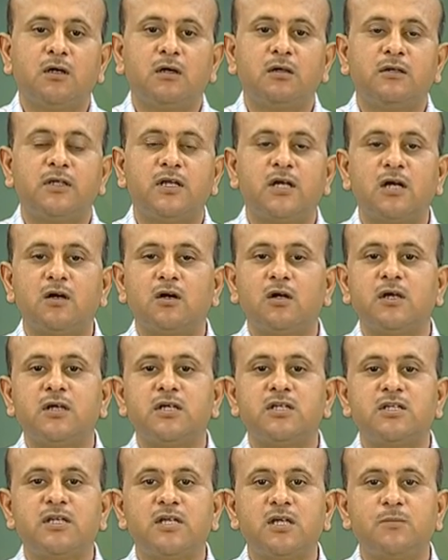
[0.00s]
There are
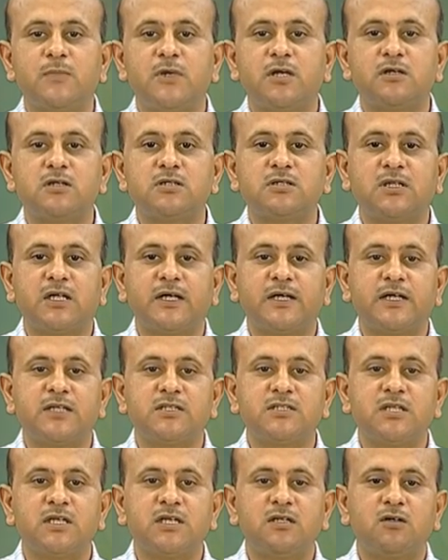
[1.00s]
stigmators like I
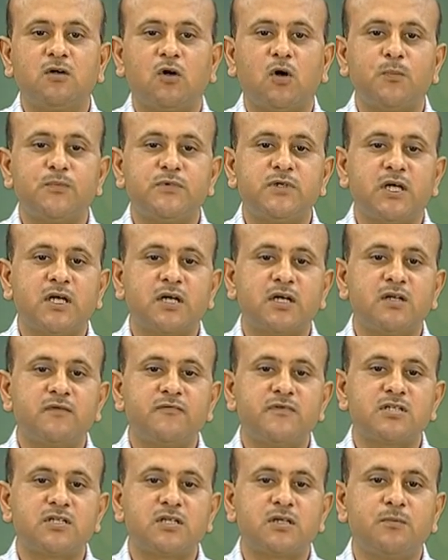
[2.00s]
said objective
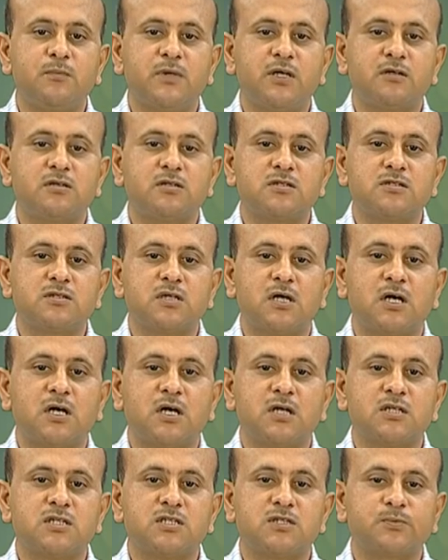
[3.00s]
stigmators
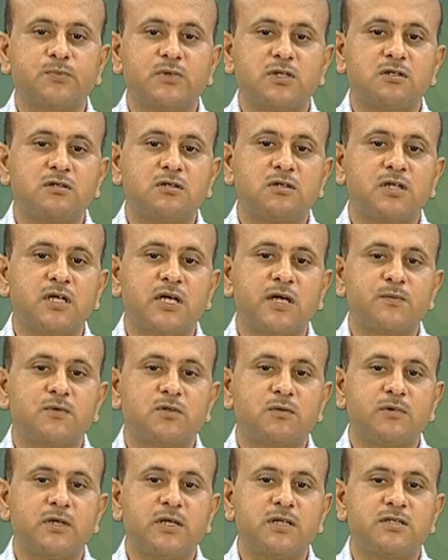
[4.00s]
are special types
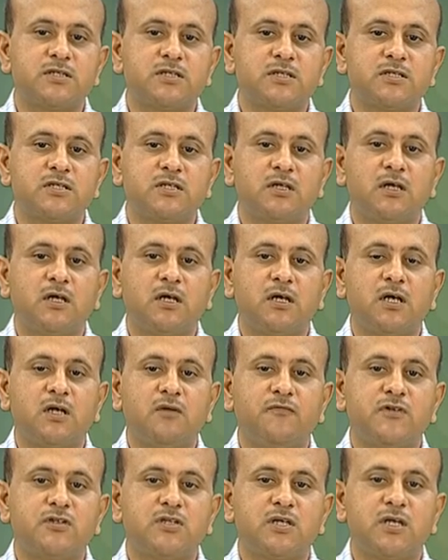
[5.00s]
of lenses and
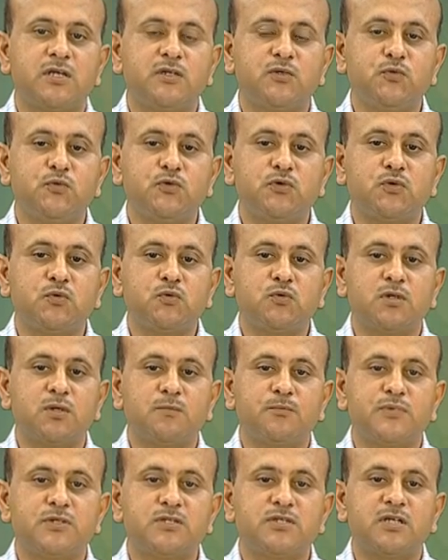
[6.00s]
which are used to
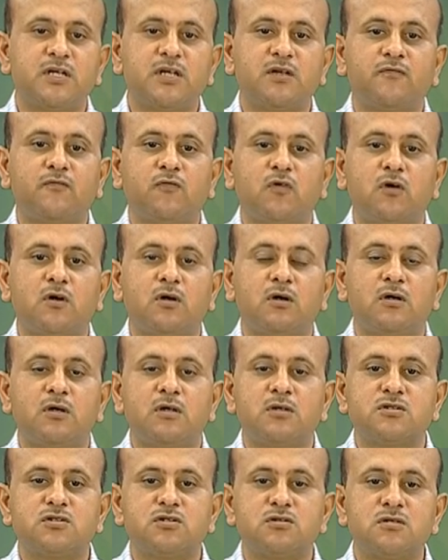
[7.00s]
compensate for
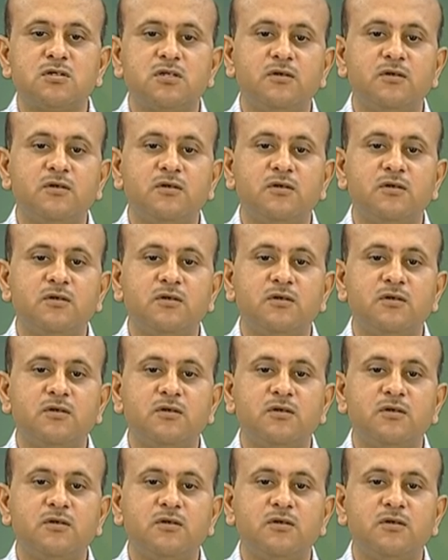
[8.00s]
certain